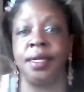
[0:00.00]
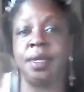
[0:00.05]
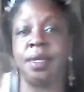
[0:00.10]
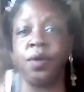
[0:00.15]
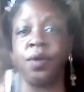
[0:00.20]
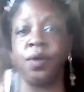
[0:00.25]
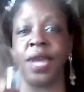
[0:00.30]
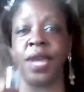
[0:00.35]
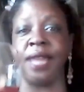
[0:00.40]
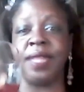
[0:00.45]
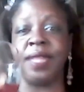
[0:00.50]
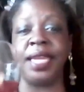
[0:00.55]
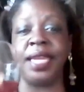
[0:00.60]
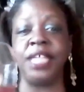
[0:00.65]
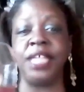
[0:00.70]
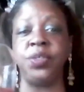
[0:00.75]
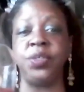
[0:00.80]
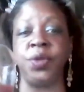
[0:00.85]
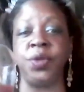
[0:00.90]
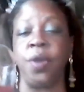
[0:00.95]
Okay, they
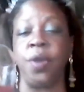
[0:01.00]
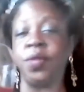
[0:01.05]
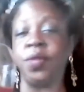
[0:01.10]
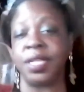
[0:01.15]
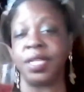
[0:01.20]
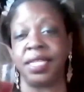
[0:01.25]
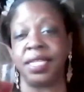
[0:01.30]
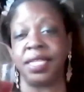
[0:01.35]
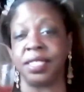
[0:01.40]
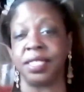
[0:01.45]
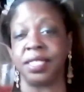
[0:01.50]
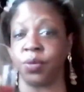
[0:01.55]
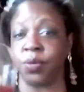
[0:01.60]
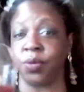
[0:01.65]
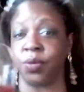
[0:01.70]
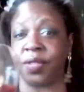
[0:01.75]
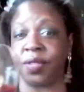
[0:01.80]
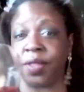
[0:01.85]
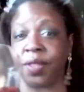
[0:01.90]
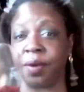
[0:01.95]
let you know that this is
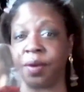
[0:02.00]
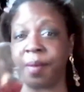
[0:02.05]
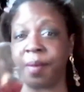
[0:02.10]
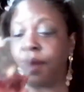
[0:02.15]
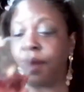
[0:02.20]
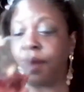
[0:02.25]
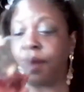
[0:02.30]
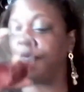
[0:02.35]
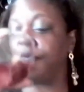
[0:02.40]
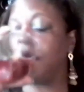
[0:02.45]
what they're about.